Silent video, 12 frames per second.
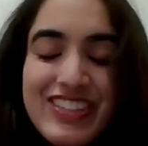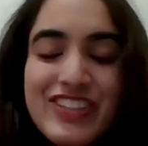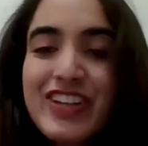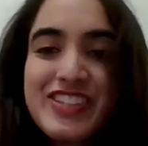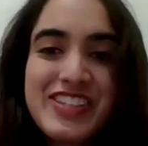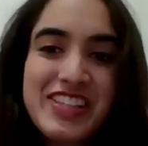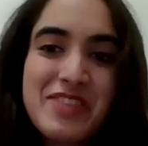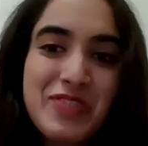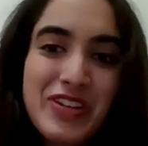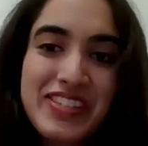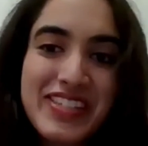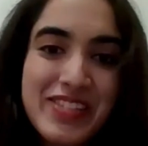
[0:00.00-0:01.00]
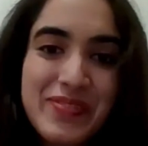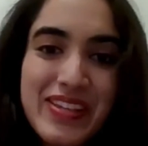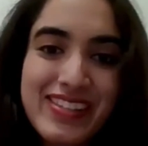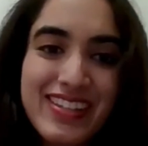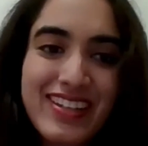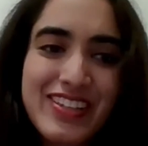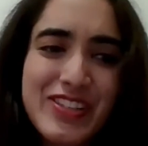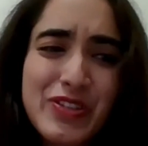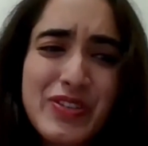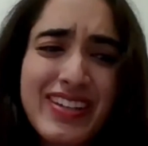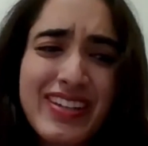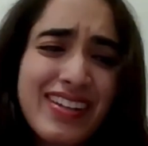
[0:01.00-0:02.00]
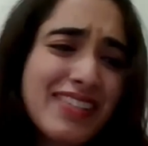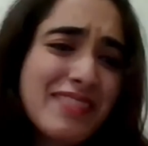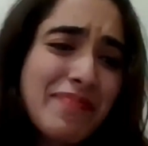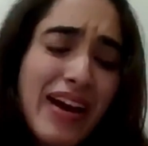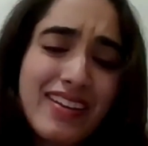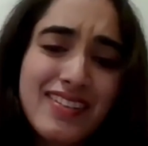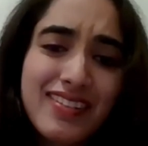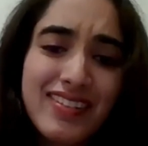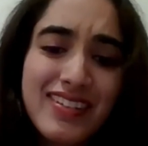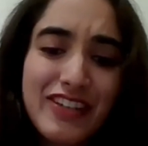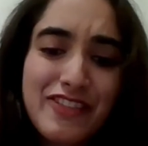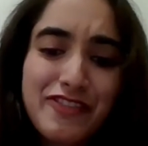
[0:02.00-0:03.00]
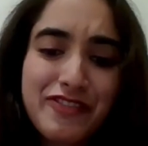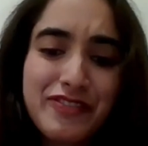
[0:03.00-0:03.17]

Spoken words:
trusting the process basically. So it doesn't matter if,